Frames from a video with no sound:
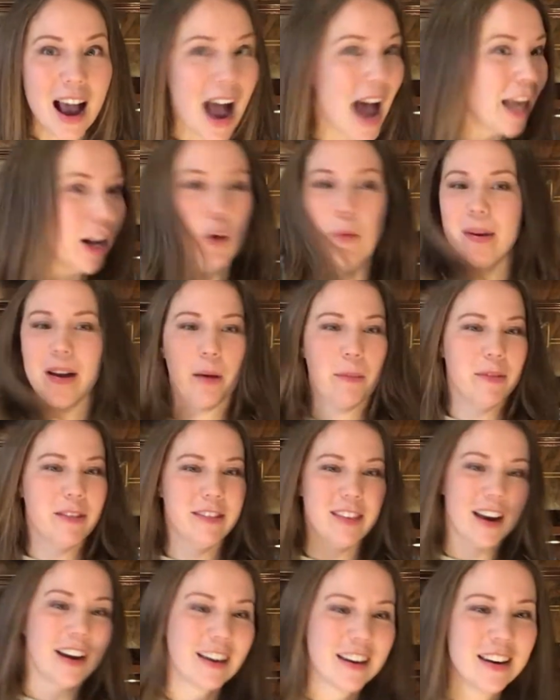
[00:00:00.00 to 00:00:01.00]
and it'll become
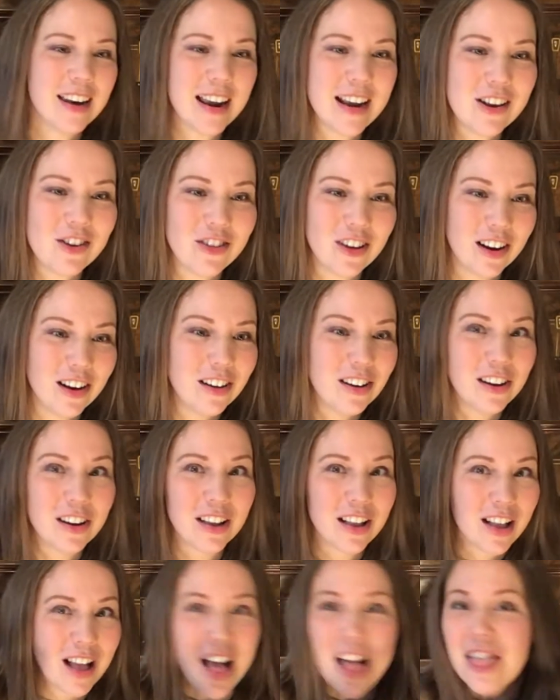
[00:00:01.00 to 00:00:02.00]
second nature.
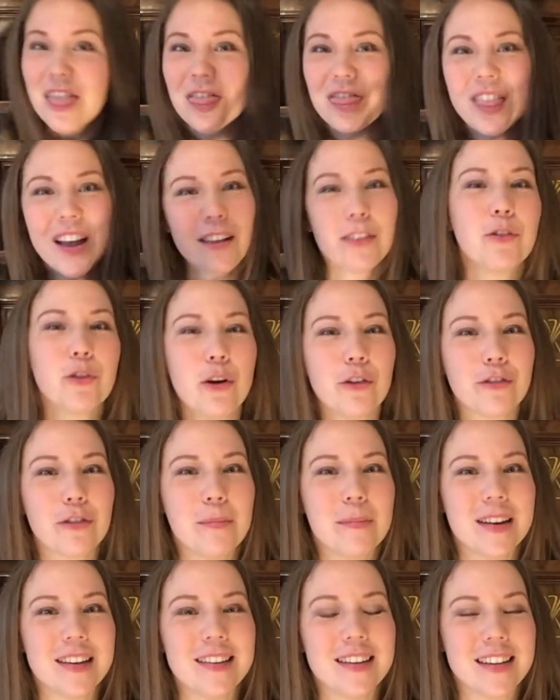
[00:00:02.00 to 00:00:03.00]
That's all from
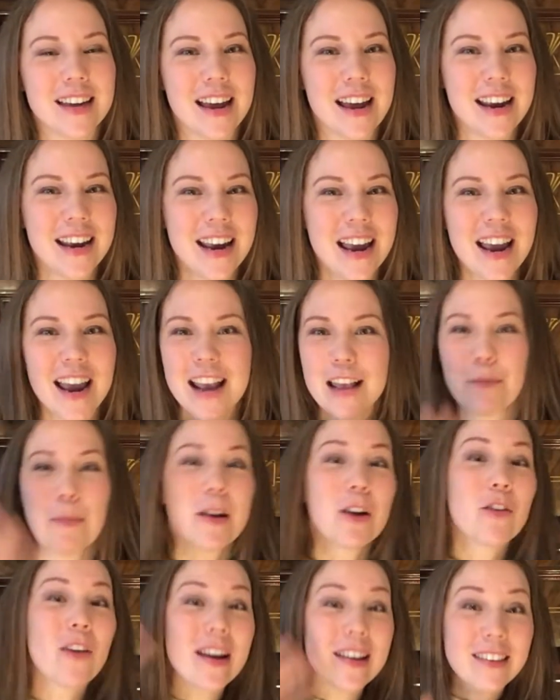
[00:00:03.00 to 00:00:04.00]
me today. It's been
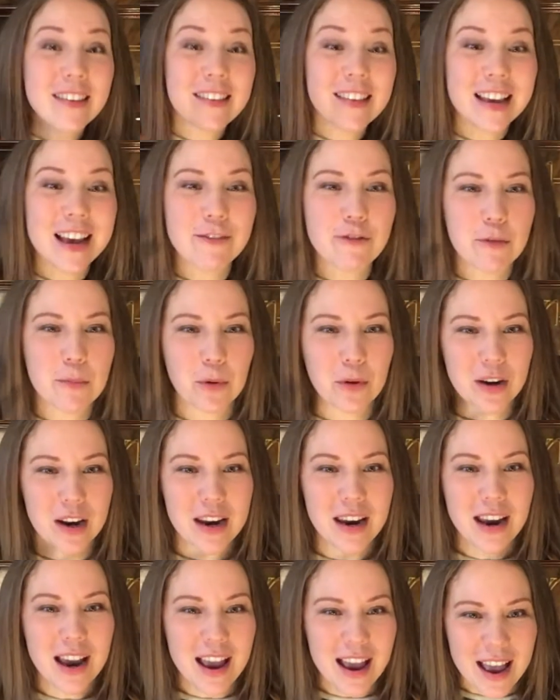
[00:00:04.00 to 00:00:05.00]
great to see
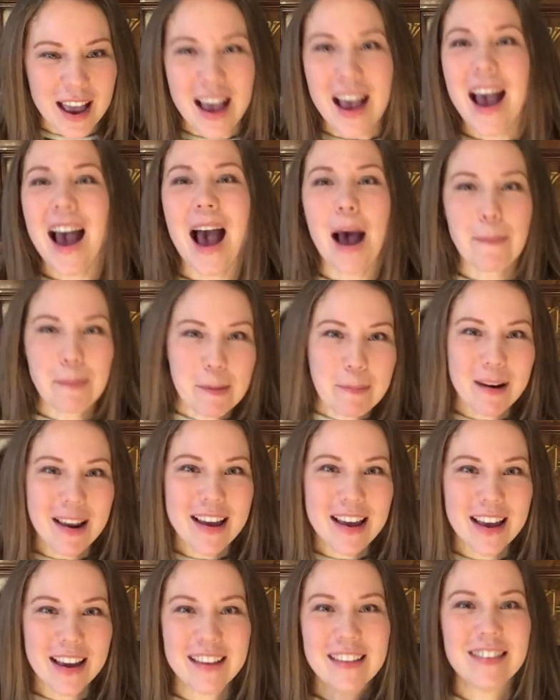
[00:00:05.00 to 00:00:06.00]
everybody. Happy
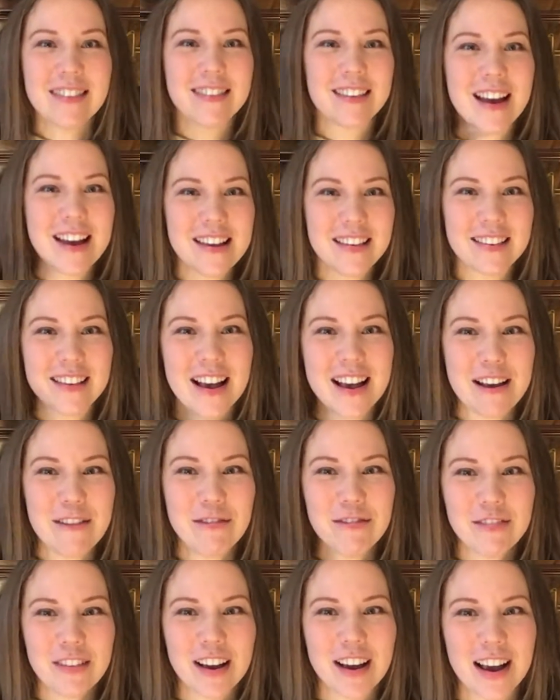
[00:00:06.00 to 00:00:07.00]
playing, stay
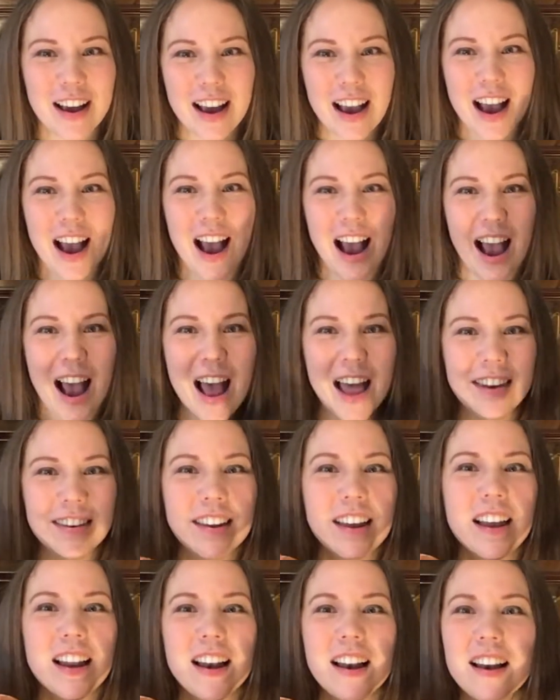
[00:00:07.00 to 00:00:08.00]
safe, and
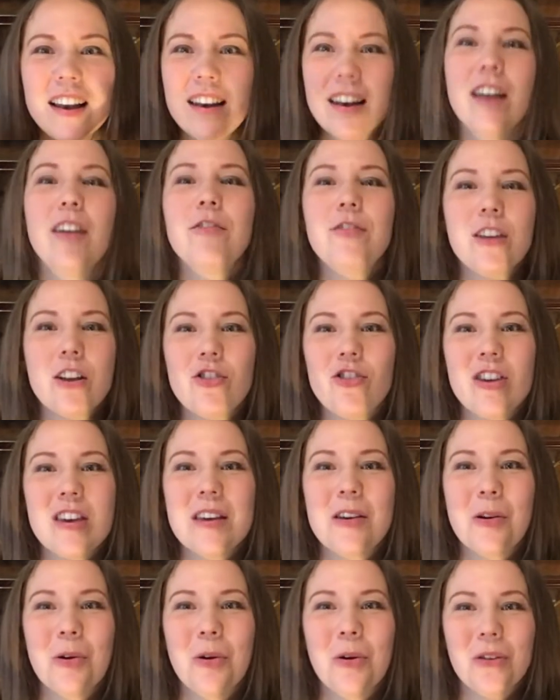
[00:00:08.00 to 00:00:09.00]
love your G
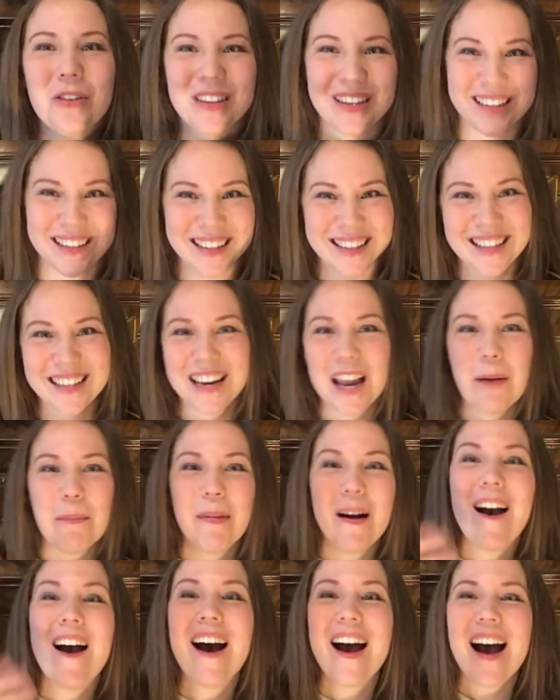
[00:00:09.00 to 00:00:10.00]
chord.
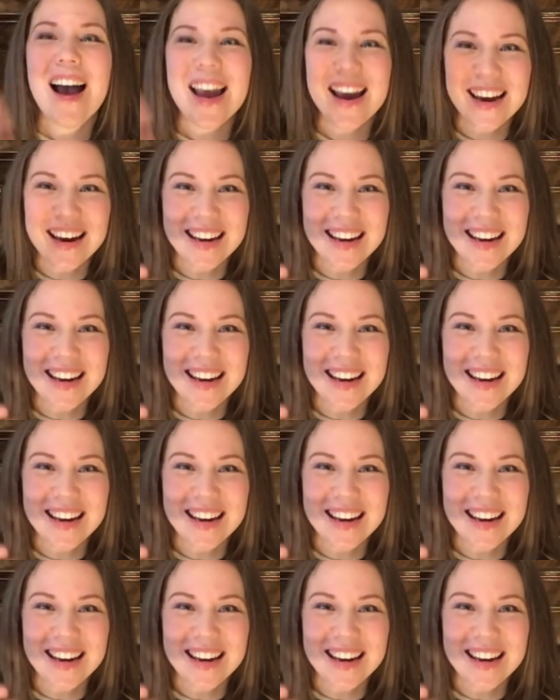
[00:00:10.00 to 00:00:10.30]
Bye!